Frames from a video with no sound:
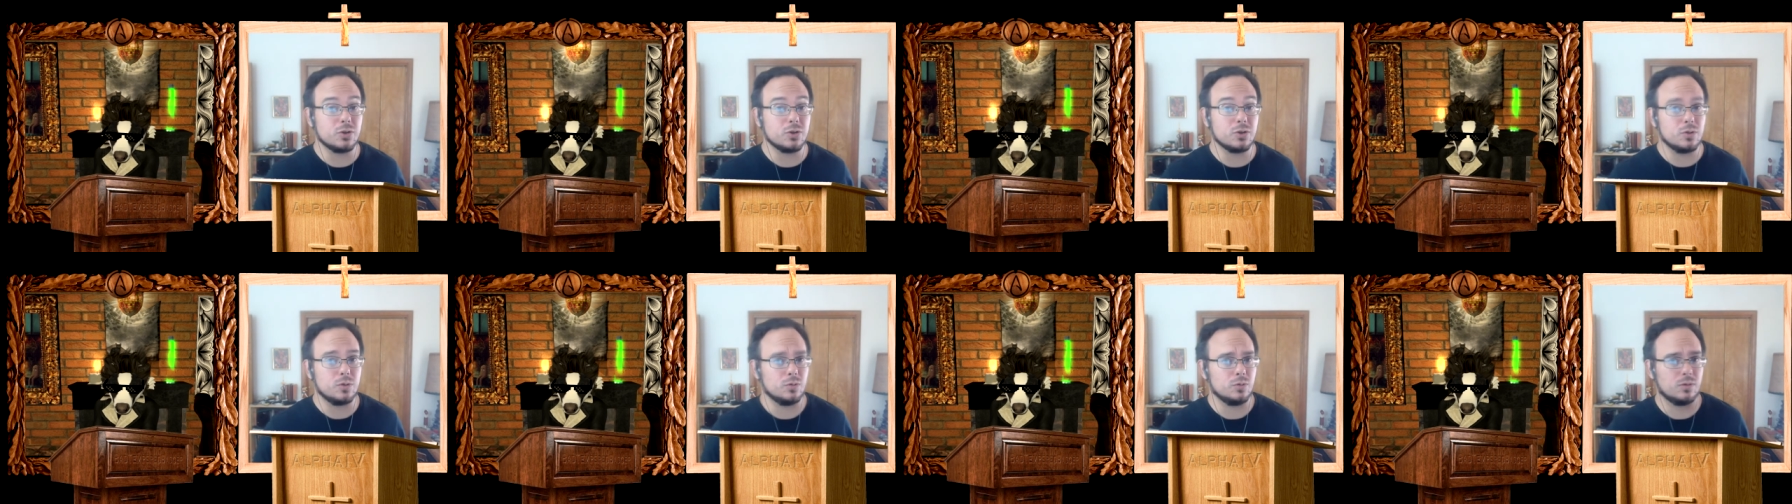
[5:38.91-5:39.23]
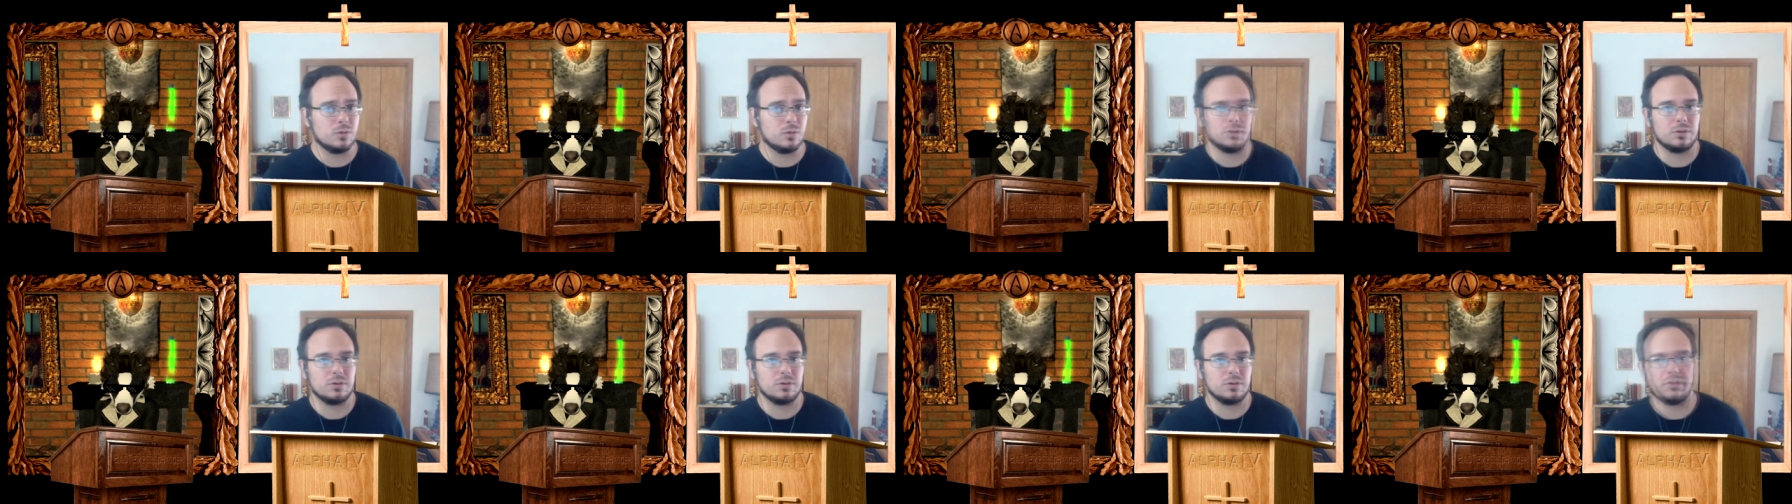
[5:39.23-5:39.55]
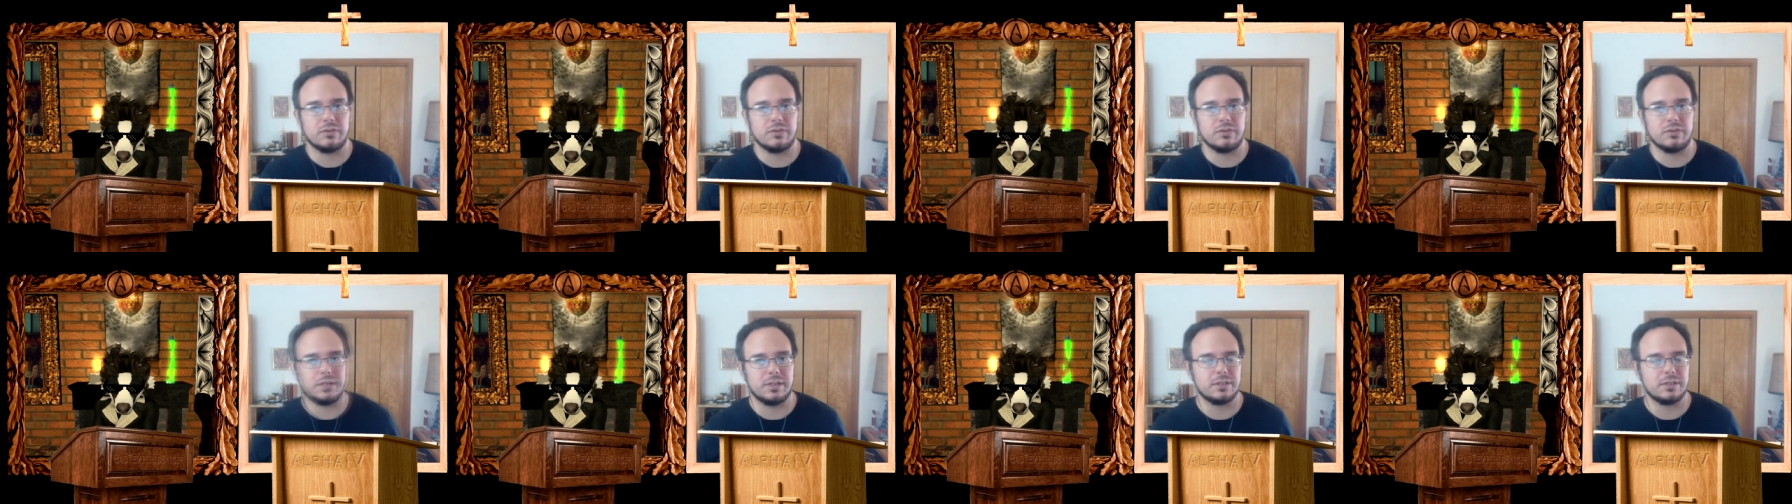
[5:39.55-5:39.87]
one world
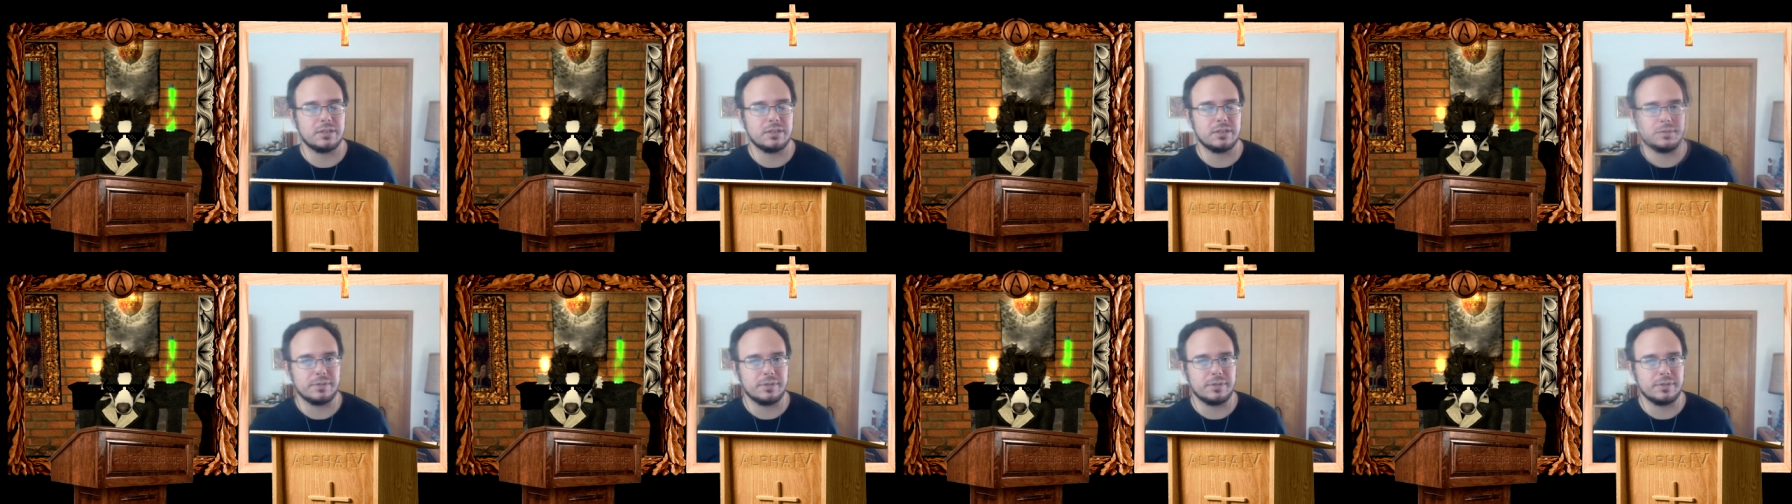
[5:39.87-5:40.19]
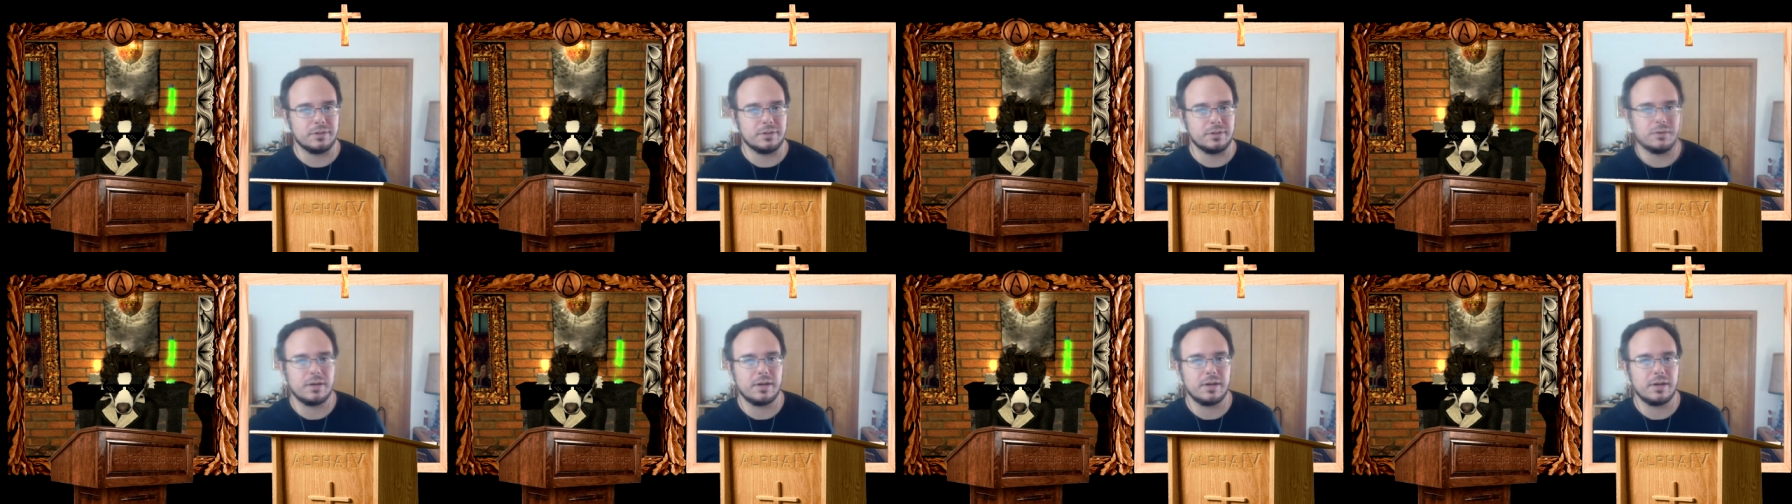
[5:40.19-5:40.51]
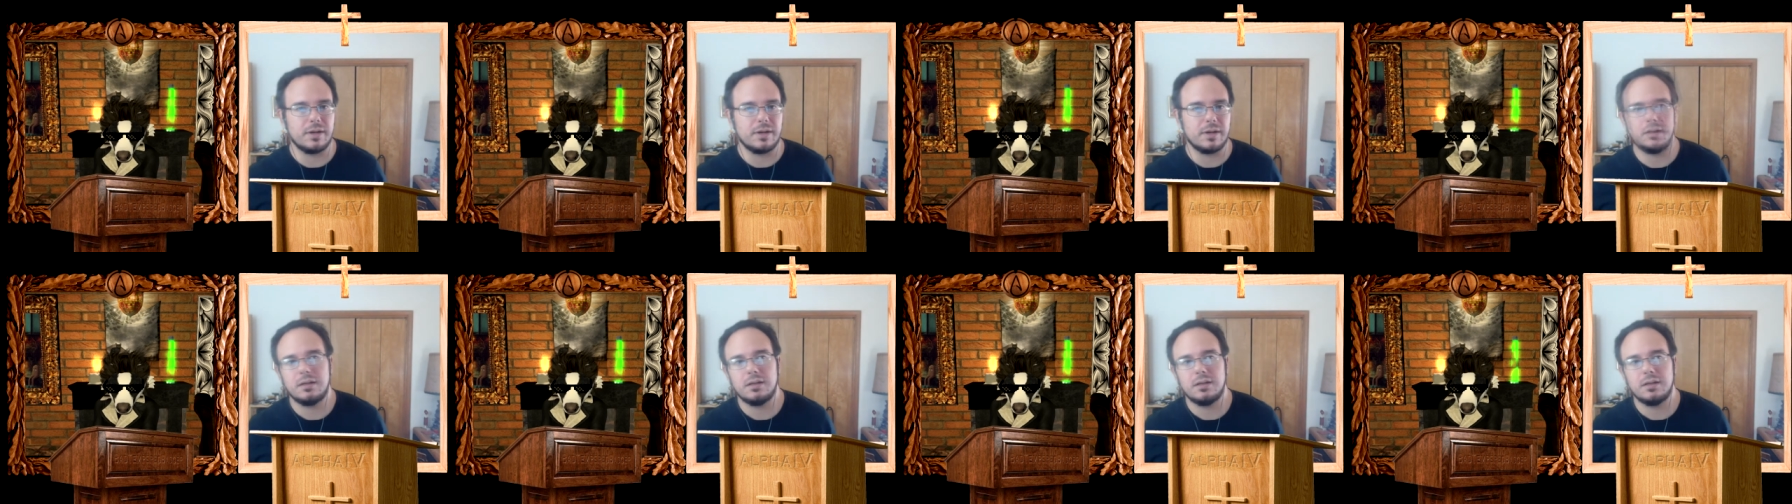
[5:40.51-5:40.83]
government. It's going to be
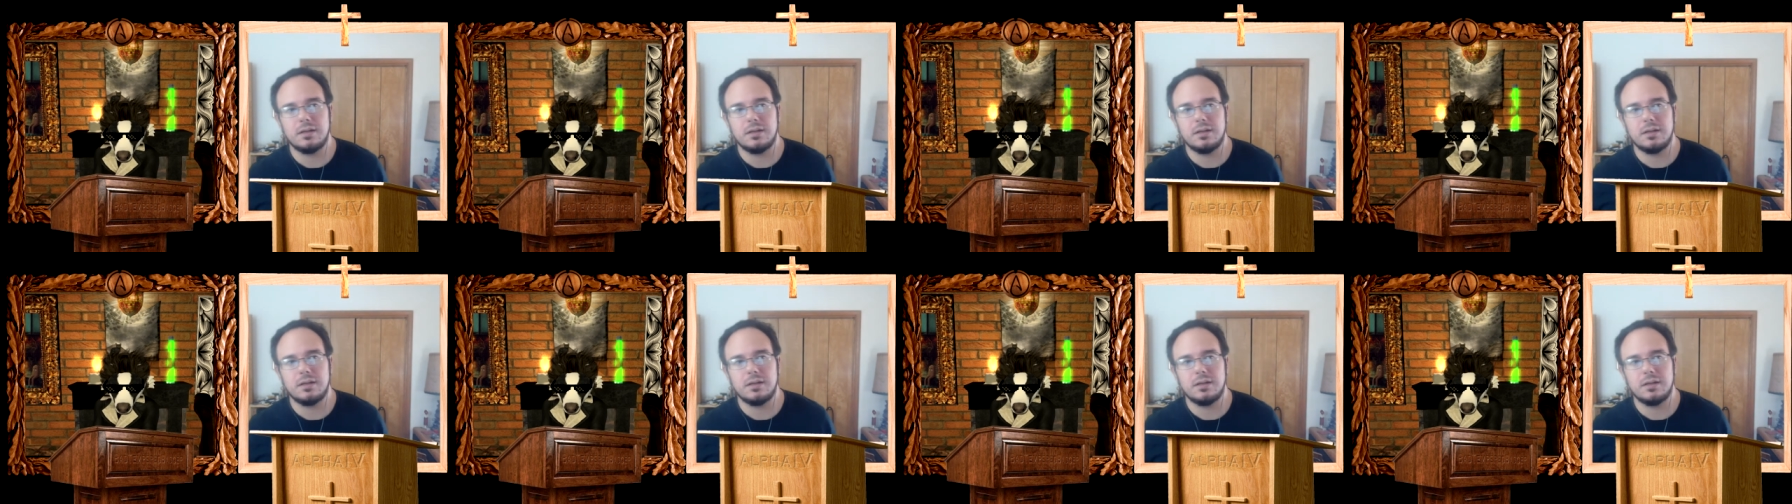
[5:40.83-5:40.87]
great.